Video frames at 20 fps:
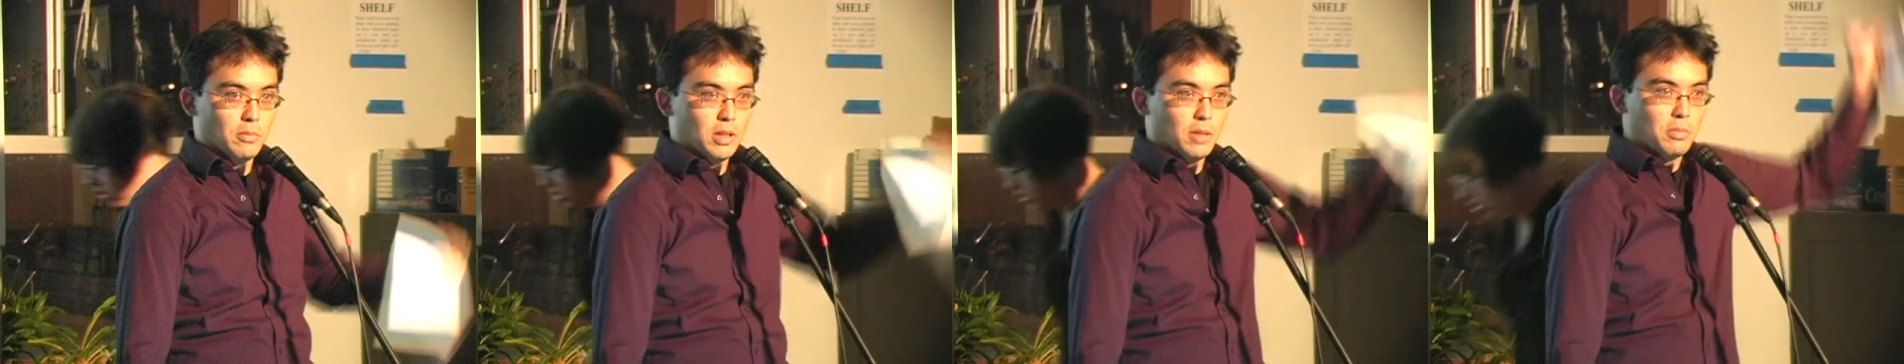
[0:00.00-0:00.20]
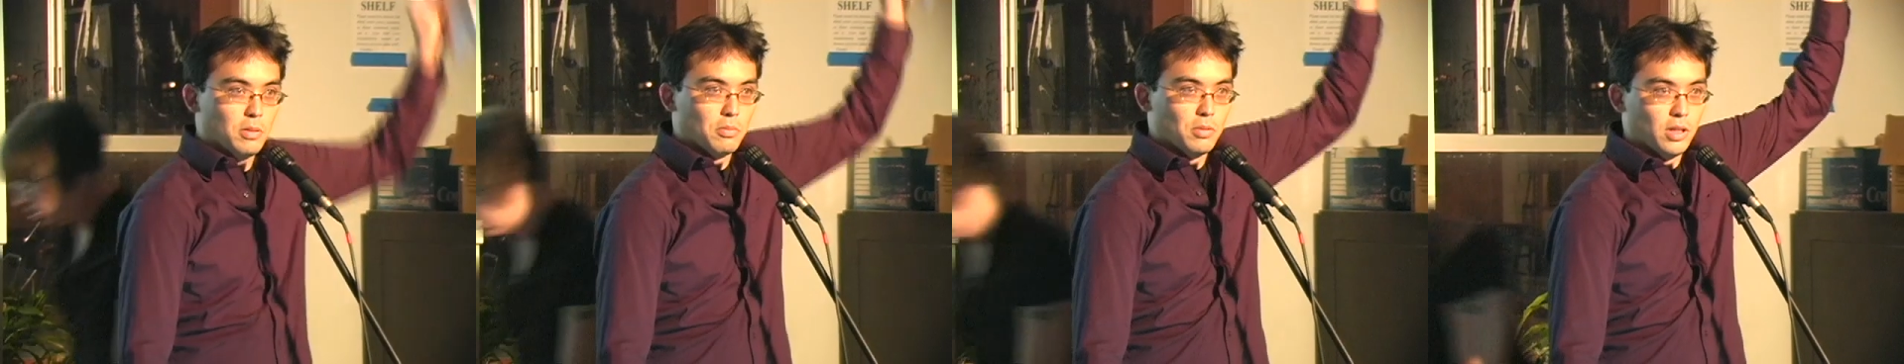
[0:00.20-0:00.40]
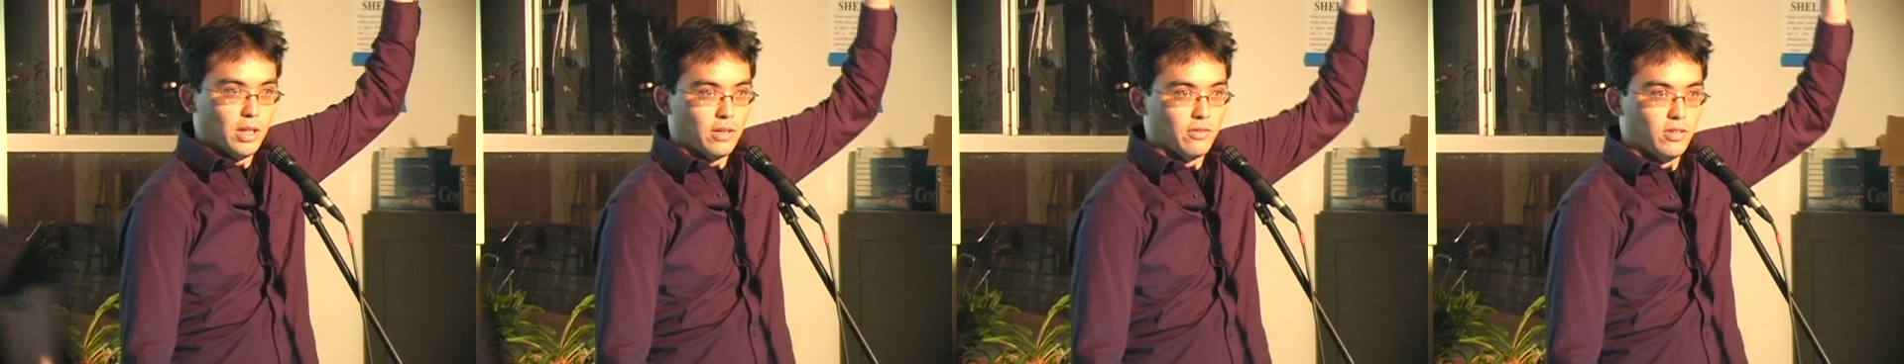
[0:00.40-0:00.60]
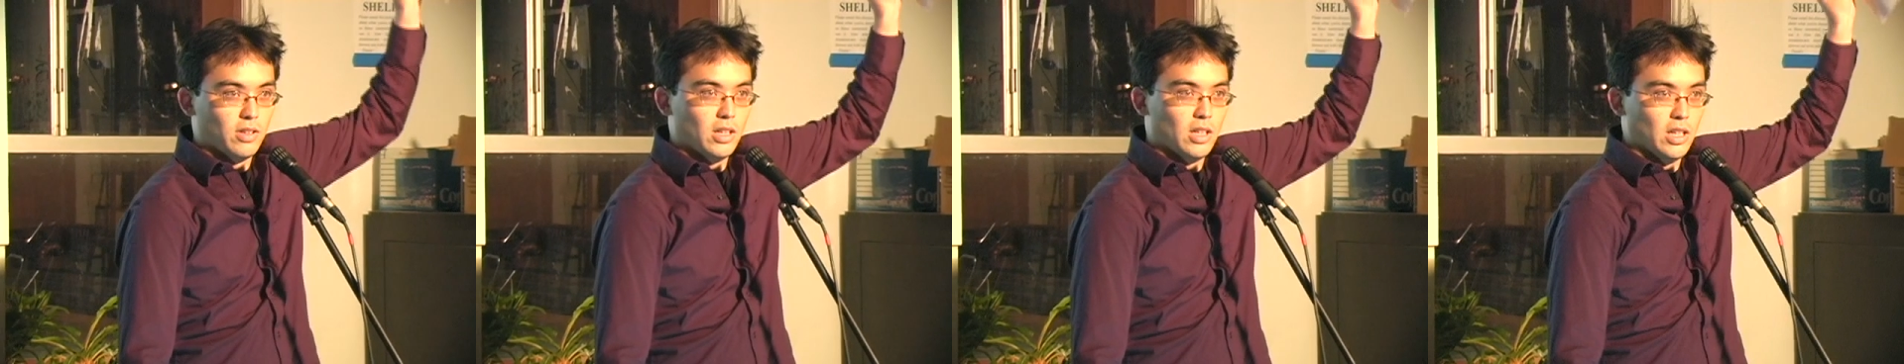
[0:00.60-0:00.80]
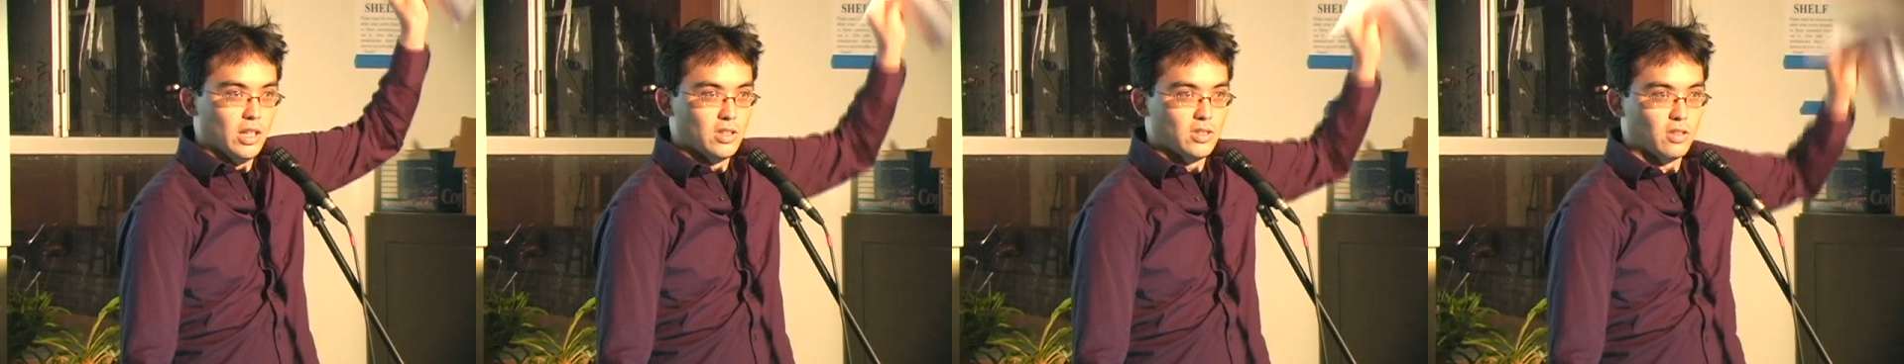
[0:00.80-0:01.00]
many people like
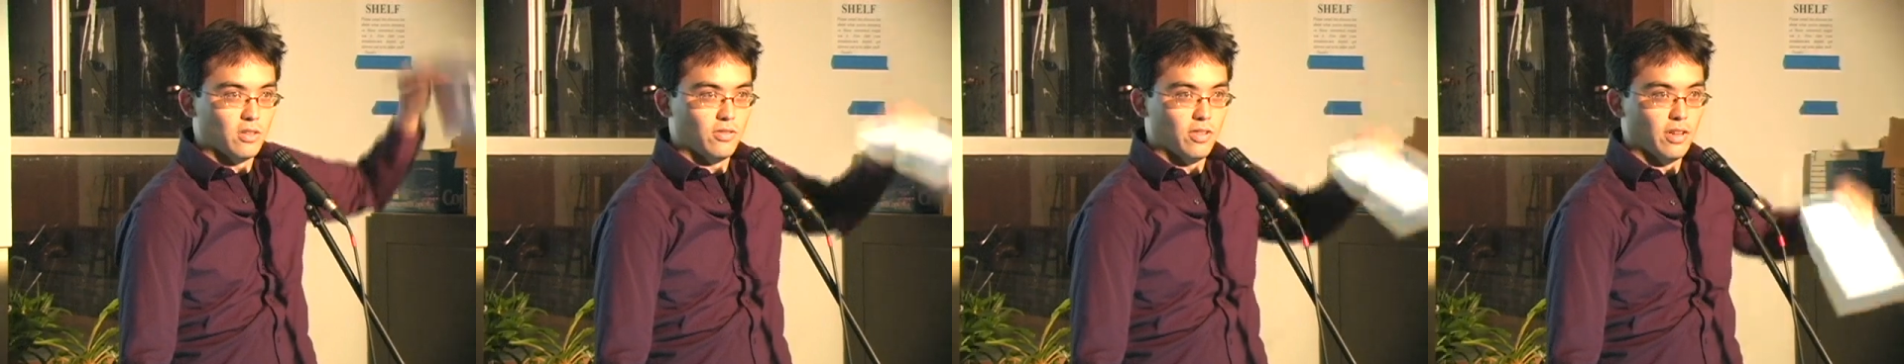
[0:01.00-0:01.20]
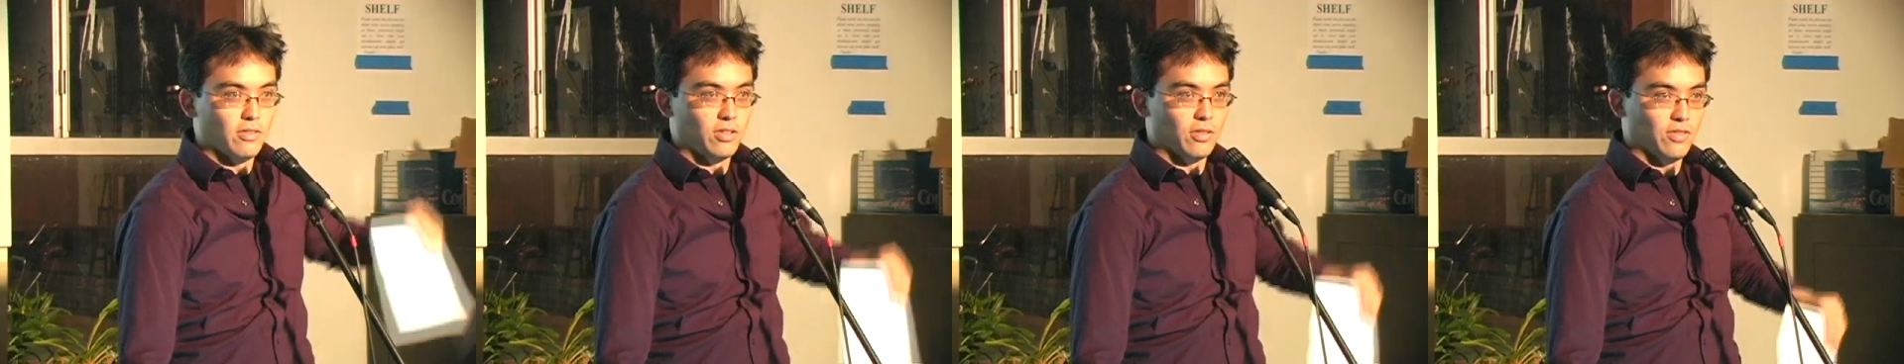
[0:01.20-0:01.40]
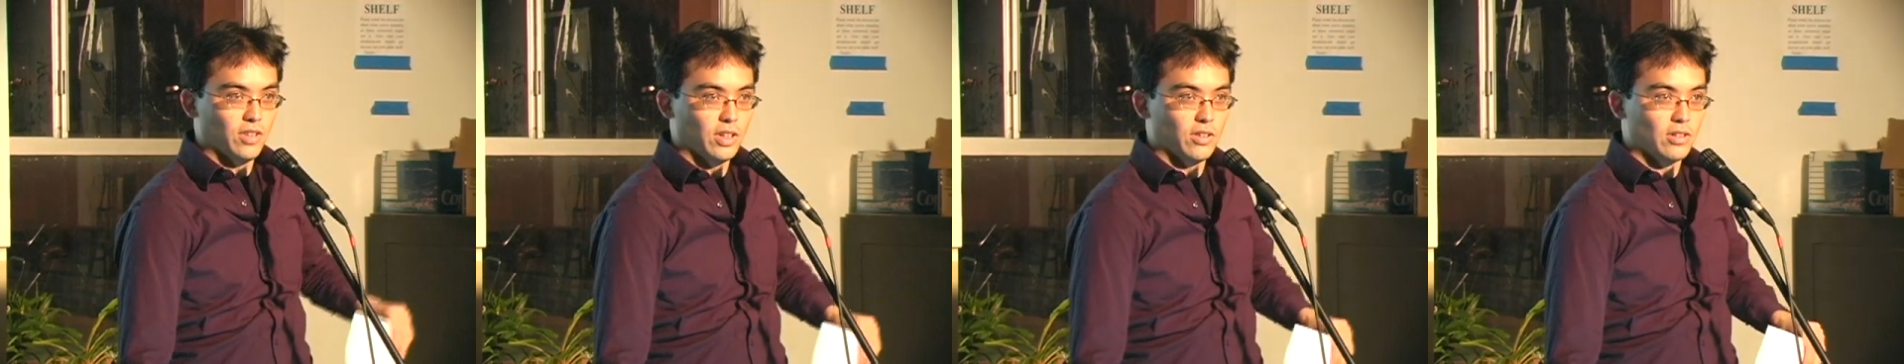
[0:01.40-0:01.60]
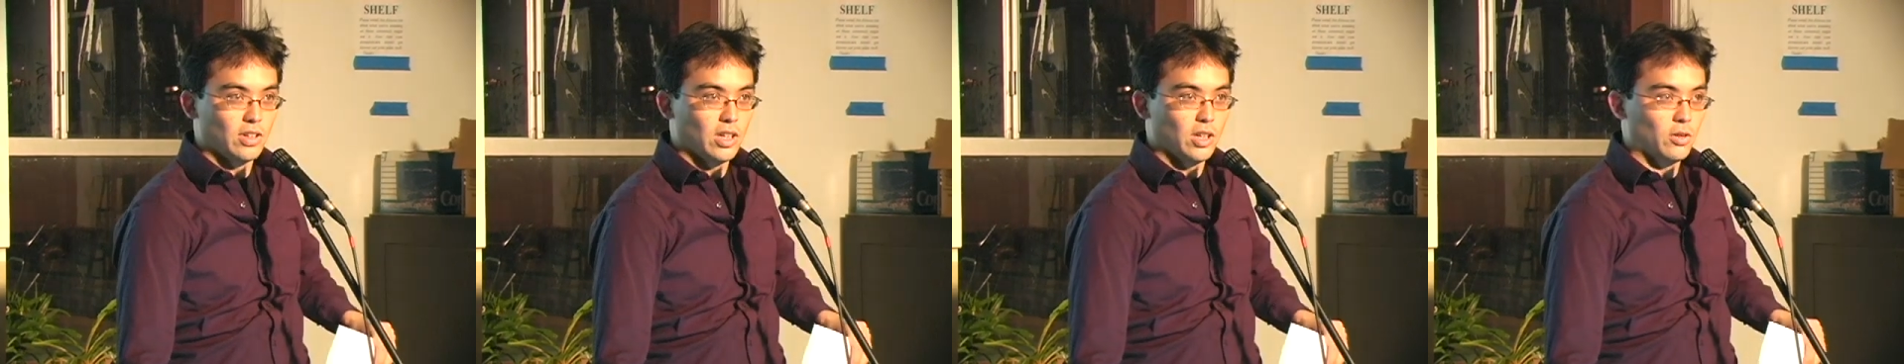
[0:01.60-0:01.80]
vanilla as their favorite flavor?